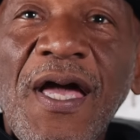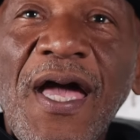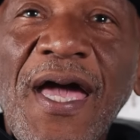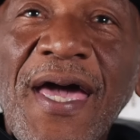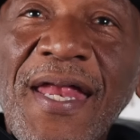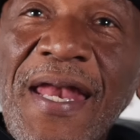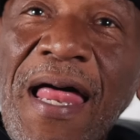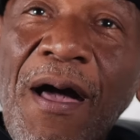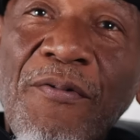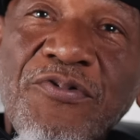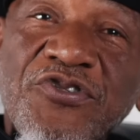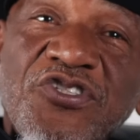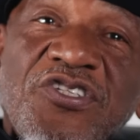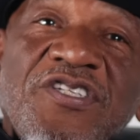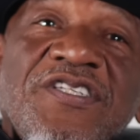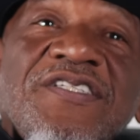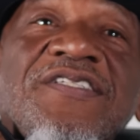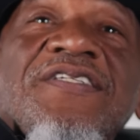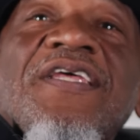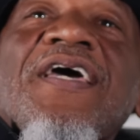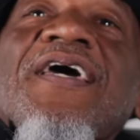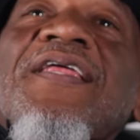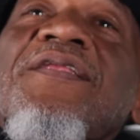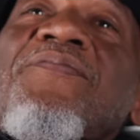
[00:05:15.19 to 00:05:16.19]
And I was just
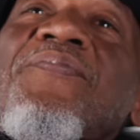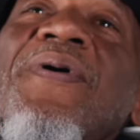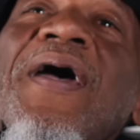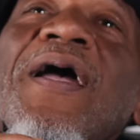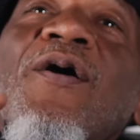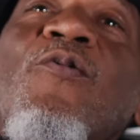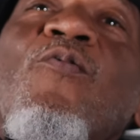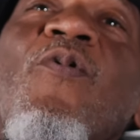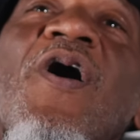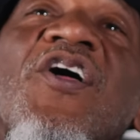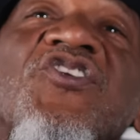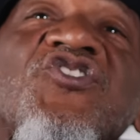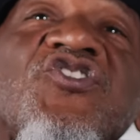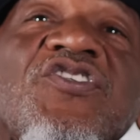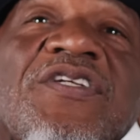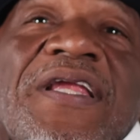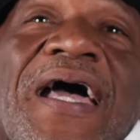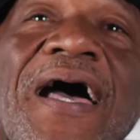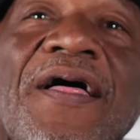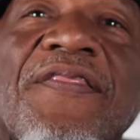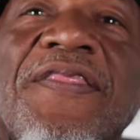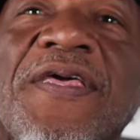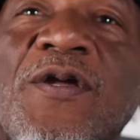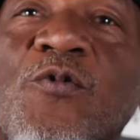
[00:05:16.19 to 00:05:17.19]
standing back watching
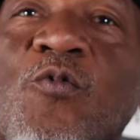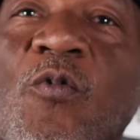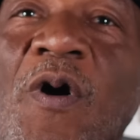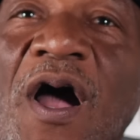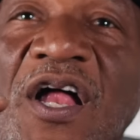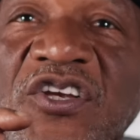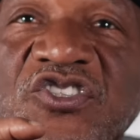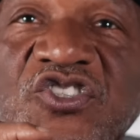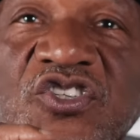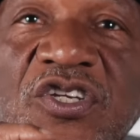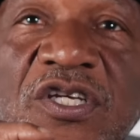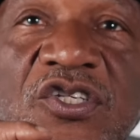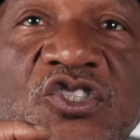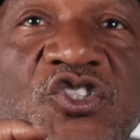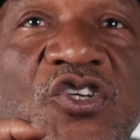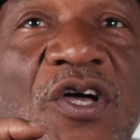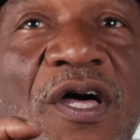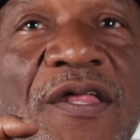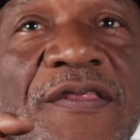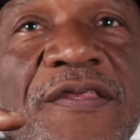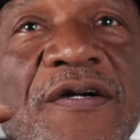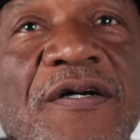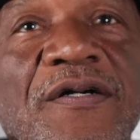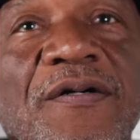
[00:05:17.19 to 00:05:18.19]
how they watched each
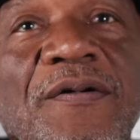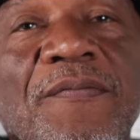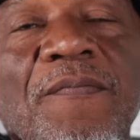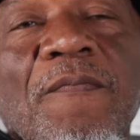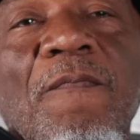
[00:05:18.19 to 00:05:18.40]
other.